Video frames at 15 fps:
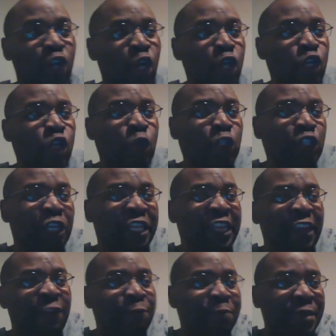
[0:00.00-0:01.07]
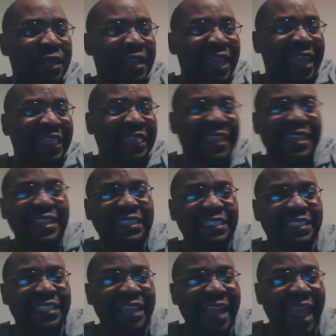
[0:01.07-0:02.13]
you should give me at
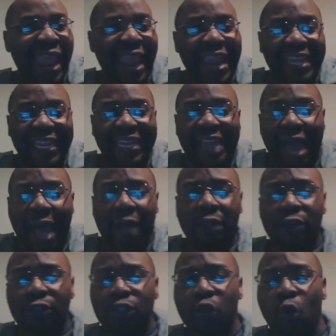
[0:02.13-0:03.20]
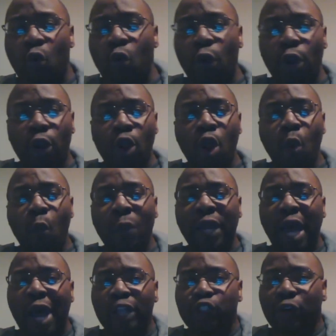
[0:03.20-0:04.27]
least $80 or
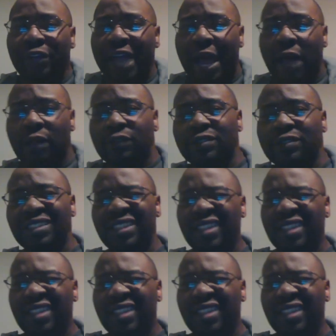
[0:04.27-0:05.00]
$100.